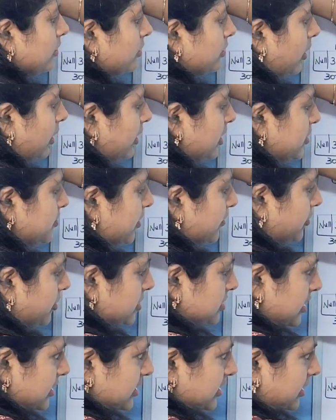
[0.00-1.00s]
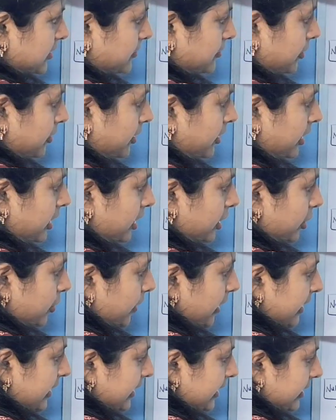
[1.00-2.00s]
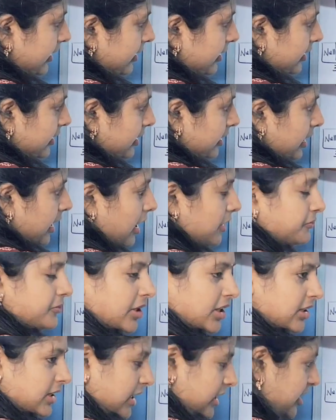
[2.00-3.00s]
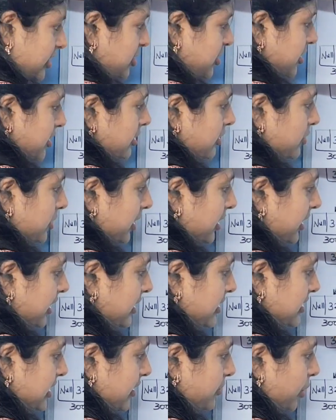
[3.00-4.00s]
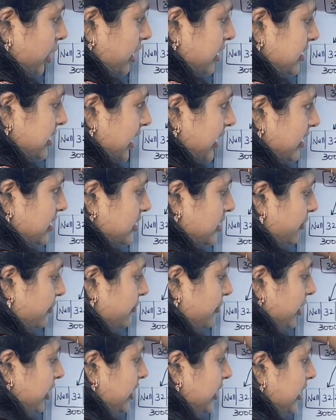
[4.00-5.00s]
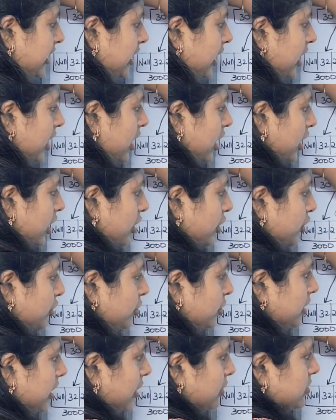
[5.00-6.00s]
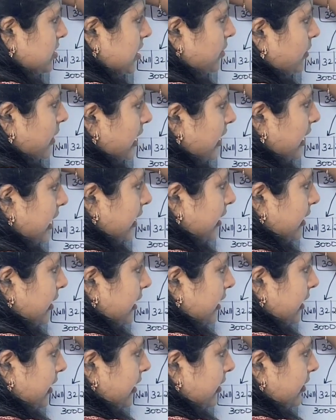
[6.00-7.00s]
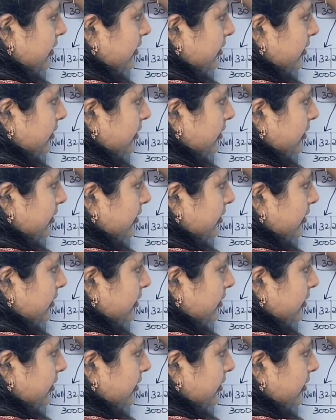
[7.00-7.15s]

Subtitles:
What is before 64? 20. After connection, 20 is there. What is the address of 20? 2100.